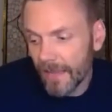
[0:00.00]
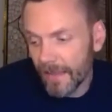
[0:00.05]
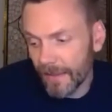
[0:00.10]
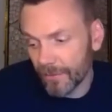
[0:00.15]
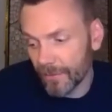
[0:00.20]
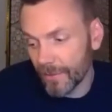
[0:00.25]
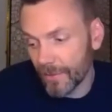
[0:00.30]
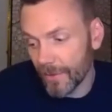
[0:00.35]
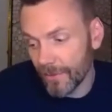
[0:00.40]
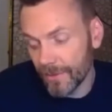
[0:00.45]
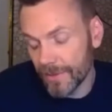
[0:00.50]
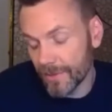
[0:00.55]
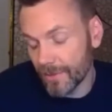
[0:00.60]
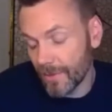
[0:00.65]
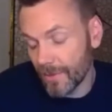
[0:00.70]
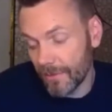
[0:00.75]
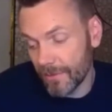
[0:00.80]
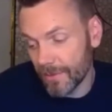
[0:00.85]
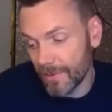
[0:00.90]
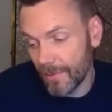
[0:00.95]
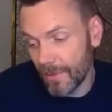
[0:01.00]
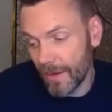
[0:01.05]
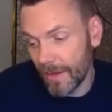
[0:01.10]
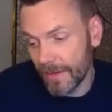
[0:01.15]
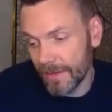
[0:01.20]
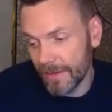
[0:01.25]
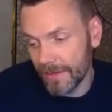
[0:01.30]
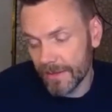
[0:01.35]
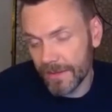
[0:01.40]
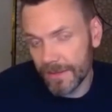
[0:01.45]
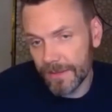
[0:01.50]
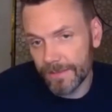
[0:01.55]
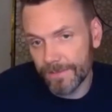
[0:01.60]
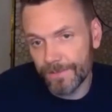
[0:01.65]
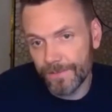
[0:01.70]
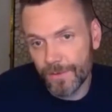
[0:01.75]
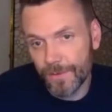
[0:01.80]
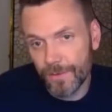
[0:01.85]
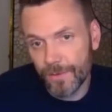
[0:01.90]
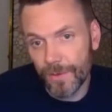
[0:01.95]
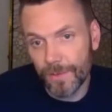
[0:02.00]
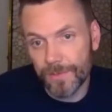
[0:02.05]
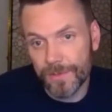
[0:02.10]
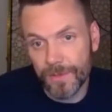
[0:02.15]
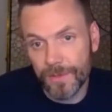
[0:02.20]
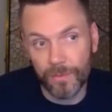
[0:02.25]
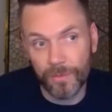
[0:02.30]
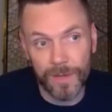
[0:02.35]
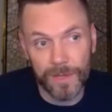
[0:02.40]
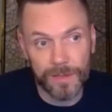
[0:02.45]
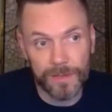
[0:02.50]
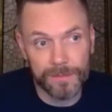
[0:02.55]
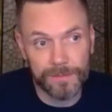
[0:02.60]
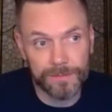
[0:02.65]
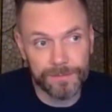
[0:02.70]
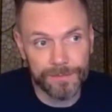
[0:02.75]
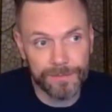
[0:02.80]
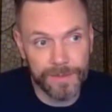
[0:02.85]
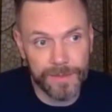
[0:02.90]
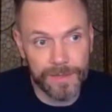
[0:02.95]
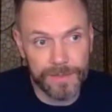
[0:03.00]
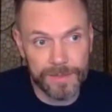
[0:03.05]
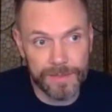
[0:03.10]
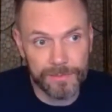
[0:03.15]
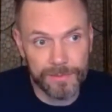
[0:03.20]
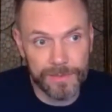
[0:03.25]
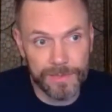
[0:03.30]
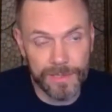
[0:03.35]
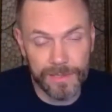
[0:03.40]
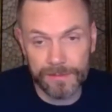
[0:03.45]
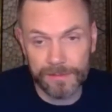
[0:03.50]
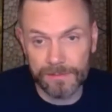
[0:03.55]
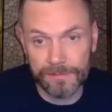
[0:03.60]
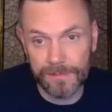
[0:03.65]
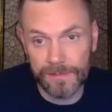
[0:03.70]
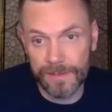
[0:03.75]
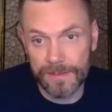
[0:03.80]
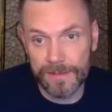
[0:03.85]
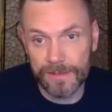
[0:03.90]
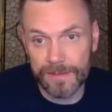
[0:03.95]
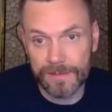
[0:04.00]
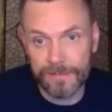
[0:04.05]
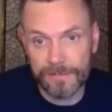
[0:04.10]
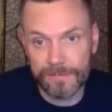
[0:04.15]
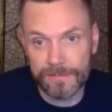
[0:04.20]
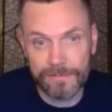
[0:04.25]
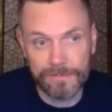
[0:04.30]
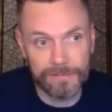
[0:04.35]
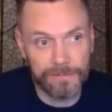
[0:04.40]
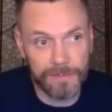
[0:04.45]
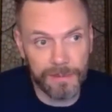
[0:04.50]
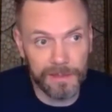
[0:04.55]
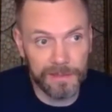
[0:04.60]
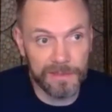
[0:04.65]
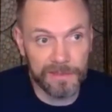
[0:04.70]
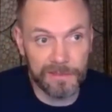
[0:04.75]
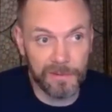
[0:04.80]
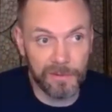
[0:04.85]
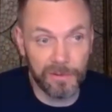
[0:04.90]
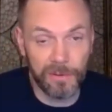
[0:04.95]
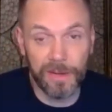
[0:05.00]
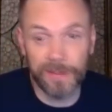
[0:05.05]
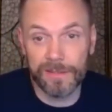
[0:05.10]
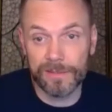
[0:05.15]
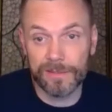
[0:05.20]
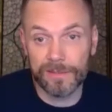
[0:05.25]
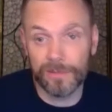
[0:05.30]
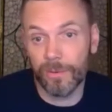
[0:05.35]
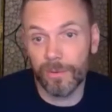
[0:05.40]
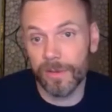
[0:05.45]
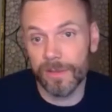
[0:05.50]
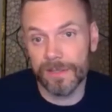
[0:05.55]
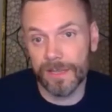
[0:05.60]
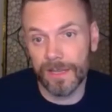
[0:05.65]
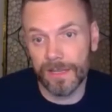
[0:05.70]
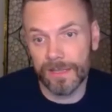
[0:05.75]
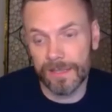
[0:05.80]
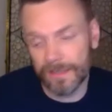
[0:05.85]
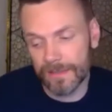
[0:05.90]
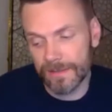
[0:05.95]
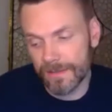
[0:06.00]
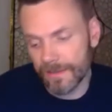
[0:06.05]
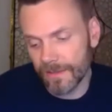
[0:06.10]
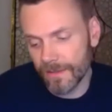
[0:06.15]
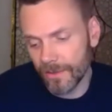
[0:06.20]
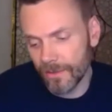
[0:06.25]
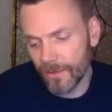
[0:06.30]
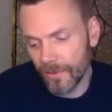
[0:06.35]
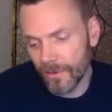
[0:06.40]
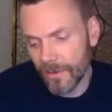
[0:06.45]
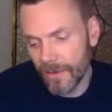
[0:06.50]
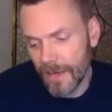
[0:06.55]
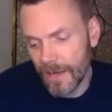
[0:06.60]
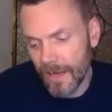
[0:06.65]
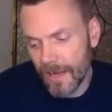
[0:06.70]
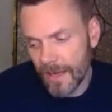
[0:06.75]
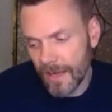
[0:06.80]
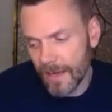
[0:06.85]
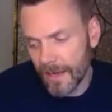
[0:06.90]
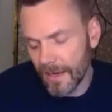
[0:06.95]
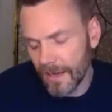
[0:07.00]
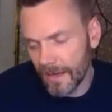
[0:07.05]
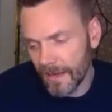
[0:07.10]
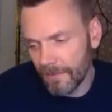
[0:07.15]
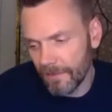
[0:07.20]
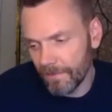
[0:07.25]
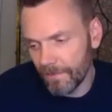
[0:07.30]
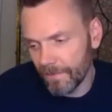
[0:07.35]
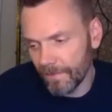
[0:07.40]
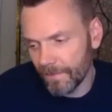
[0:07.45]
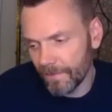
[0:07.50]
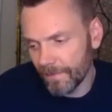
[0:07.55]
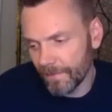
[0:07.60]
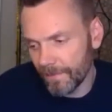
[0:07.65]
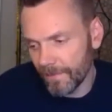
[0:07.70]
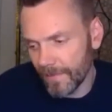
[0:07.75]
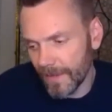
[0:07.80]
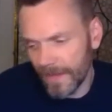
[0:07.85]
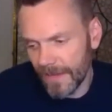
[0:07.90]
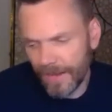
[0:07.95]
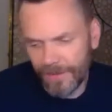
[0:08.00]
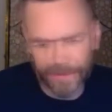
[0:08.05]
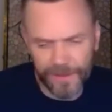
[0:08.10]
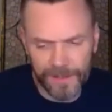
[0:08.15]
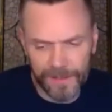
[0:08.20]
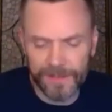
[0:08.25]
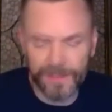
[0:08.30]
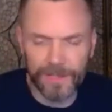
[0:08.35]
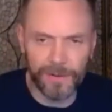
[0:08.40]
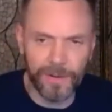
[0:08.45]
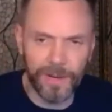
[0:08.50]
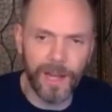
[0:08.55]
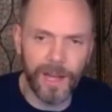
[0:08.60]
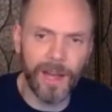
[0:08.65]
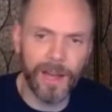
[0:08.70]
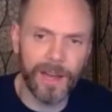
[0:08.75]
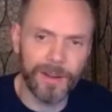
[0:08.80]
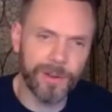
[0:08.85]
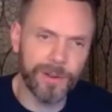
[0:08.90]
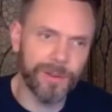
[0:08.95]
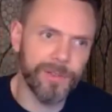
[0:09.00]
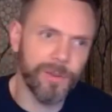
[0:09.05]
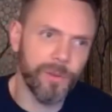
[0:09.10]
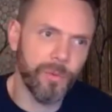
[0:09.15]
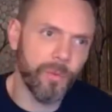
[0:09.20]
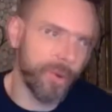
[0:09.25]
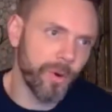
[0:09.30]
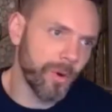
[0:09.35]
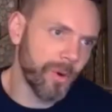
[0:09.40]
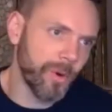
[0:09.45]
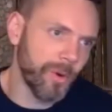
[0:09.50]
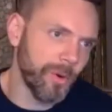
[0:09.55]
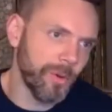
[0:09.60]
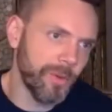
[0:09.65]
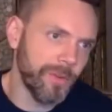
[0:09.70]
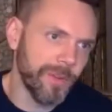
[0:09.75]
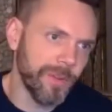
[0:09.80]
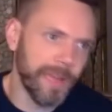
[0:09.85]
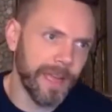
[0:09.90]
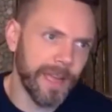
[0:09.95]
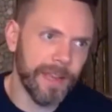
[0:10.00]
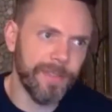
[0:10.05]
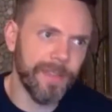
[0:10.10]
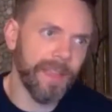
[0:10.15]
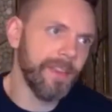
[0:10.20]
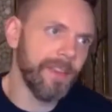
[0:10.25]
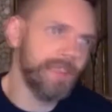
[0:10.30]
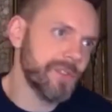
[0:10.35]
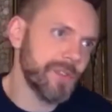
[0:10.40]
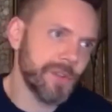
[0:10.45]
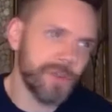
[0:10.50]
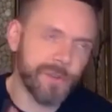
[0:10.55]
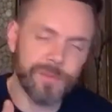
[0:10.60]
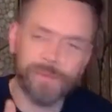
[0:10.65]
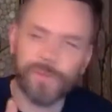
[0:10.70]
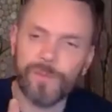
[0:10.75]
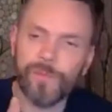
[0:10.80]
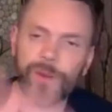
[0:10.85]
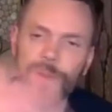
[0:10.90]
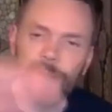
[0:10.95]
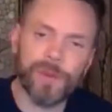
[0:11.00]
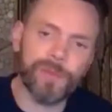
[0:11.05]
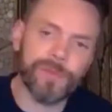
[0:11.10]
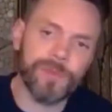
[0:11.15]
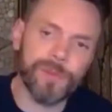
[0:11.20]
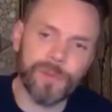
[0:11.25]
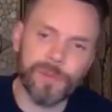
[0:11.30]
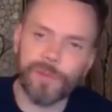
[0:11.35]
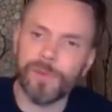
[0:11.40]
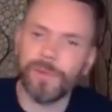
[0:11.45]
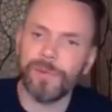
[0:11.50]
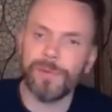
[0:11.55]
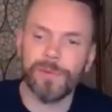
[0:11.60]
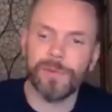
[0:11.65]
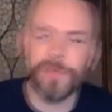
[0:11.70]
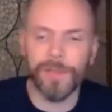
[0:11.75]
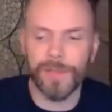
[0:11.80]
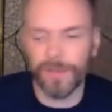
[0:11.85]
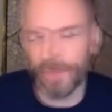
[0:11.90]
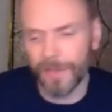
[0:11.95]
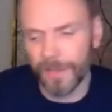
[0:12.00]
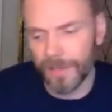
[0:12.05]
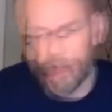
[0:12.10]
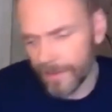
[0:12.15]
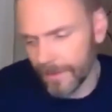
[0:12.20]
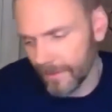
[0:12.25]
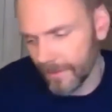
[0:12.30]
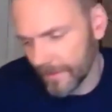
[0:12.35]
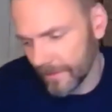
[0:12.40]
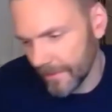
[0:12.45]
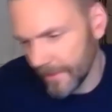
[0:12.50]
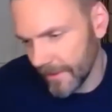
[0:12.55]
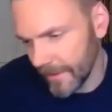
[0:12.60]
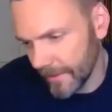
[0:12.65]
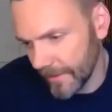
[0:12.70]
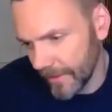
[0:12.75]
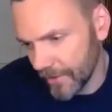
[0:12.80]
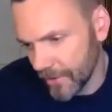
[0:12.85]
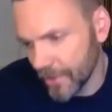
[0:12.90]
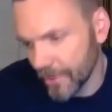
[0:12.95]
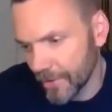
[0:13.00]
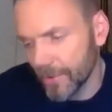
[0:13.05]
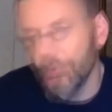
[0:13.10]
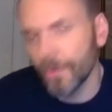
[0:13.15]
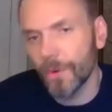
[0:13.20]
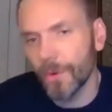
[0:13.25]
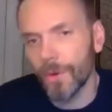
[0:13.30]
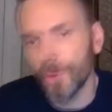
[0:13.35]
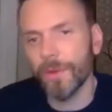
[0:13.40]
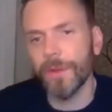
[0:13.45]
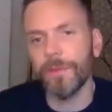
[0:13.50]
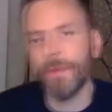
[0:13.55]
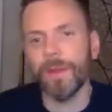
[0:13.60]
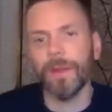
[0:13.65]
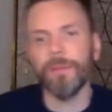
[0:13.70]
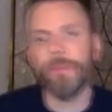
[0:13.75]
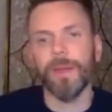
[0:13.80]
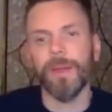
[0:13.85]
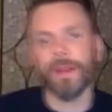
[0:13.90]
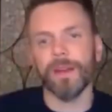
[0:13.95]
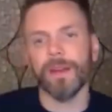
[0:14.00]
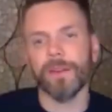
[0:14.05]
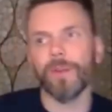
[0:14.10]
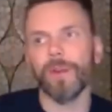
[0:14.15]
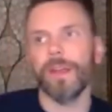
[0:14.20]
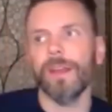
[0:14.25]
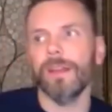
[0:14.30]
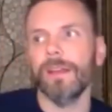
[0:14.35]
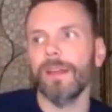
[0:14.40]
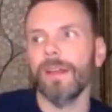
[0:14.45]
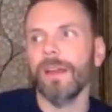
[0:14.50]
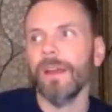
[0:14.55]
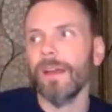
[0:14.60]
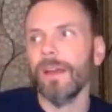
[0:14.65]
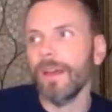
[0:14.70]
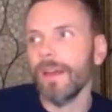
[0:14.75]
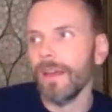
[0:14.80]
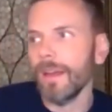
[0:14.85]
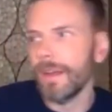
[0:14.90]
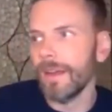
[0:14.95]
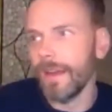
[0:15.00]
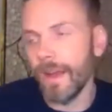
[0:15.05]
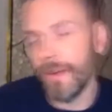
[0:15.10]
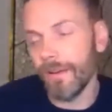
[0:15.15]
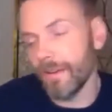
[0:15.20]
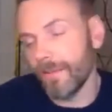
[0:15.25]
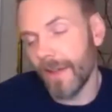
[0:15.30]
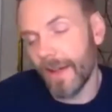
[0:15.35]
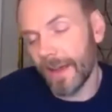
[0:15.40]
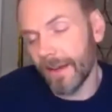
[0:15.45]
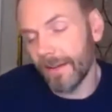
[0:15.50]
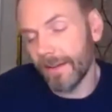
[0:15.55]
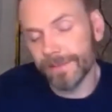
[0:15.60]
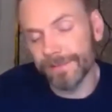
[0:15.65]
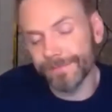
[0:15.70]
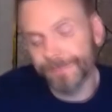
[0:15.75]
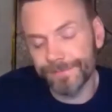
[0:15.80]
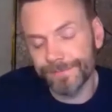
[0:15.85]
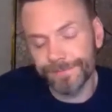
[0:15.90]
one of the reasons why I responded to the script so well, because I was like, this is great storytelling. So, and I felt, you know, it honored the world and then took wonderful, you know, like they took the world and made a great narrative at it.